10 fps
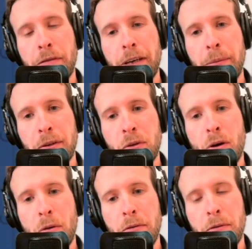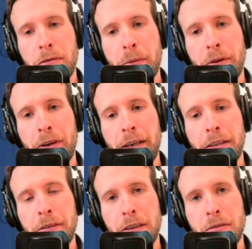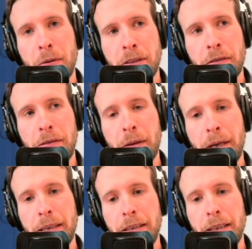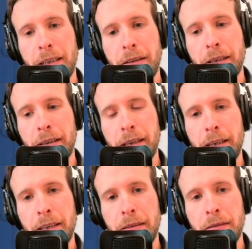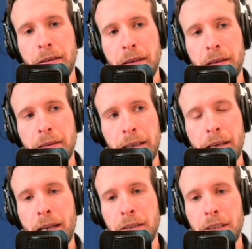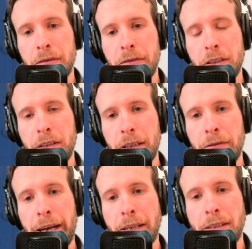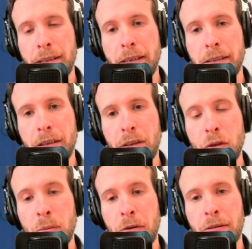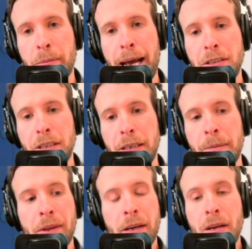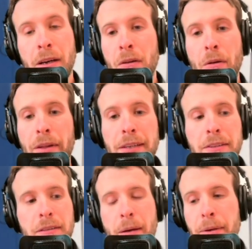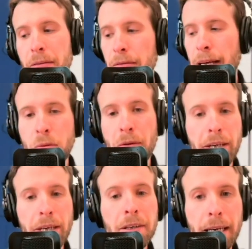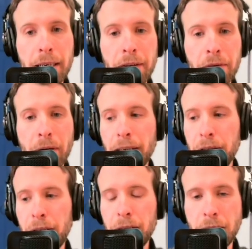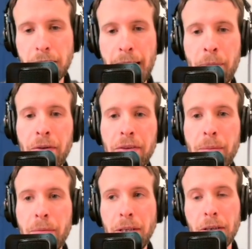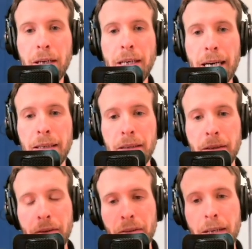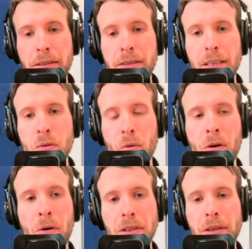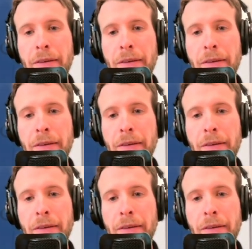famous quote from the science fiction, was it Philip K. Dick? He said that any technology sufficiently advanced is indistinguishable from magic. Well, that's what the internet is, right? You can just tap on something, you're connected to this unseen world, and you have